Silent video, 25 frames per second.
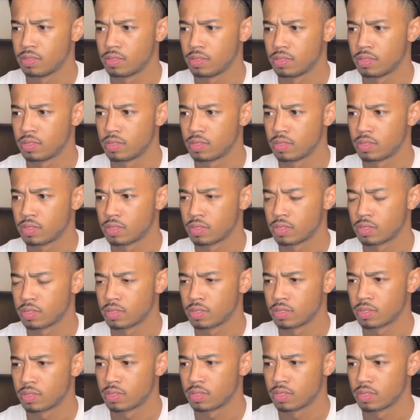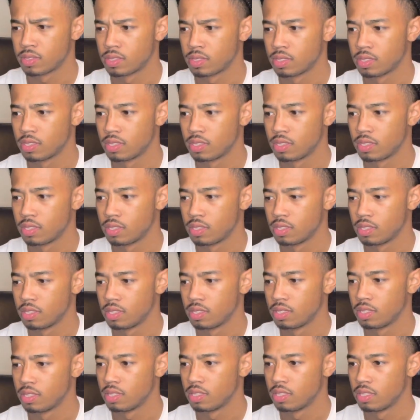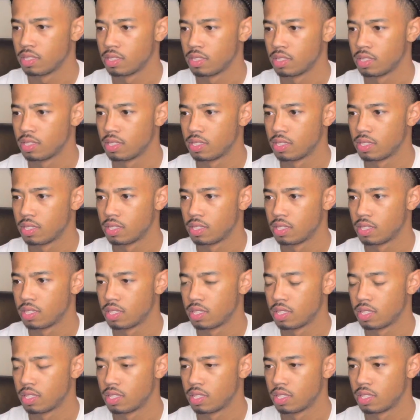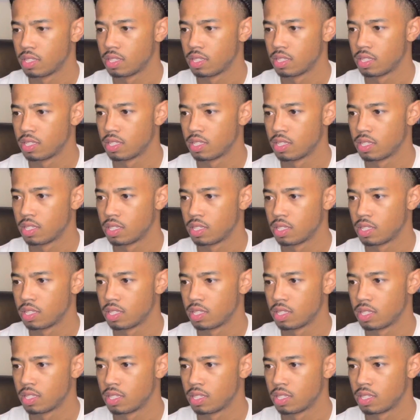(silence)